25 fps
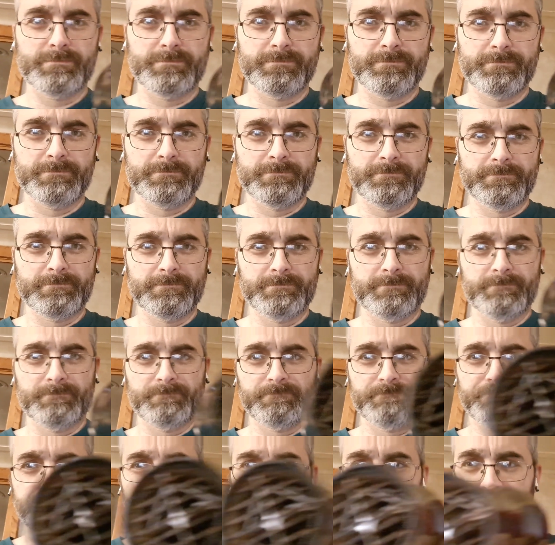So
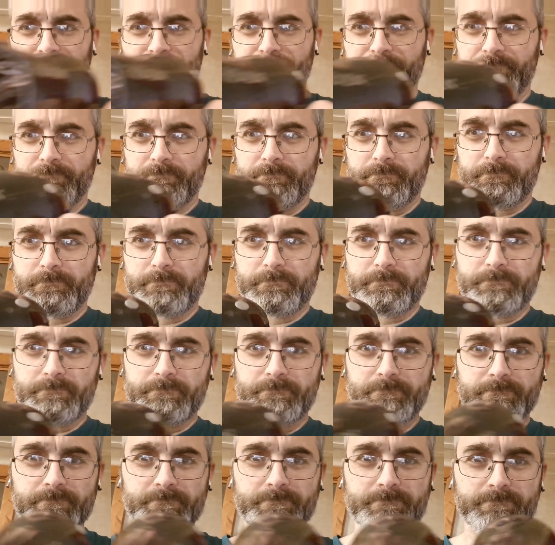here I am
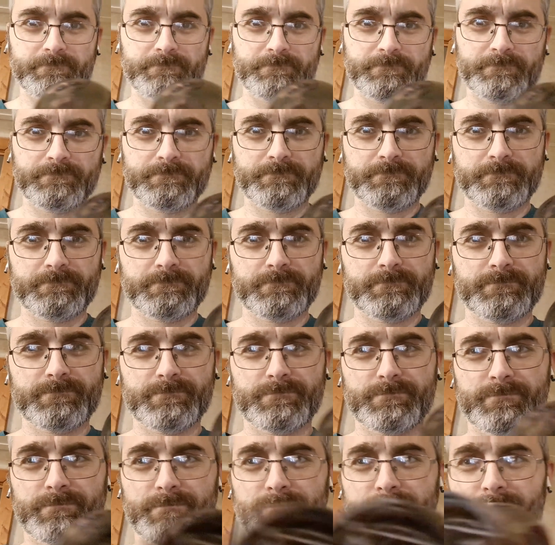trying to blow
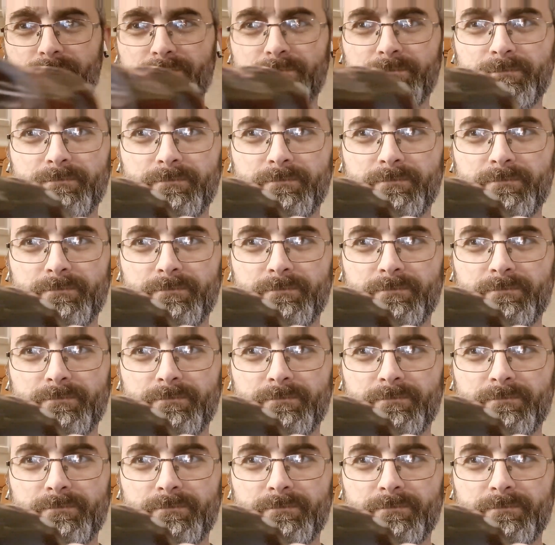dry